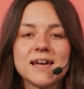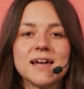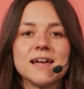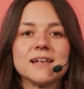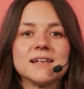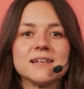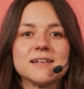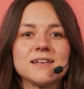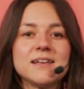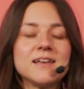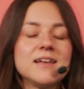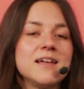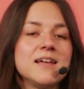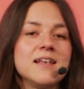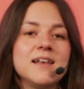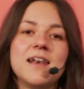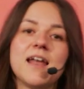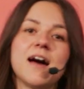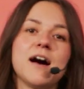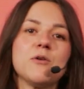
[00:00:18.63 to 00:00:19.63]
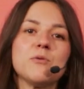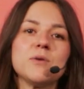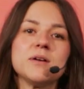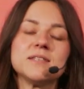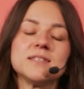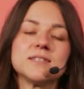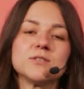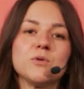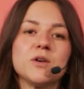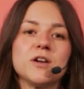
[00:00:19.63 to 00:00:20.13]
and now
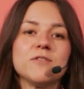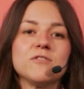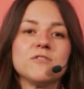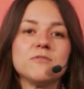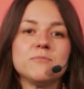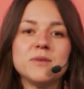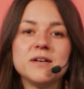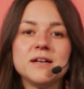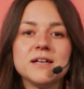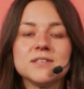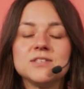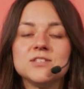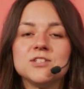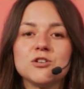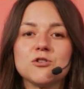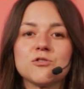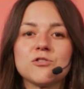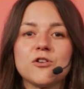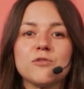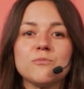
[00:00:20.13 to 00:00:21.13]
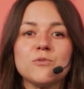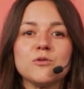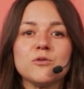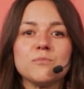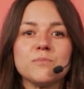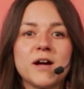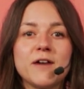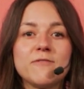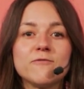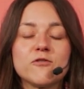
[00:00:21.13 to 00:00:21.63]
it's one of the biggest geothermal
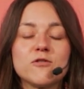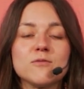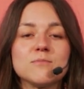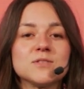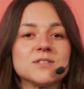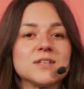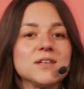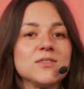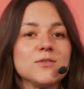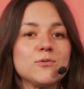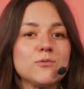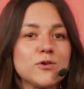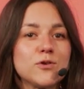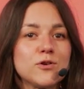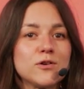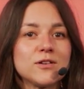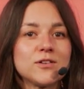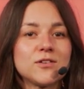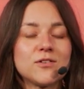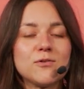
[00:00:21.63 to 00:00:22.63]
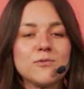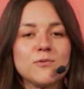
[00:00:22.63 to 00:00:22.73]
platforms in the world,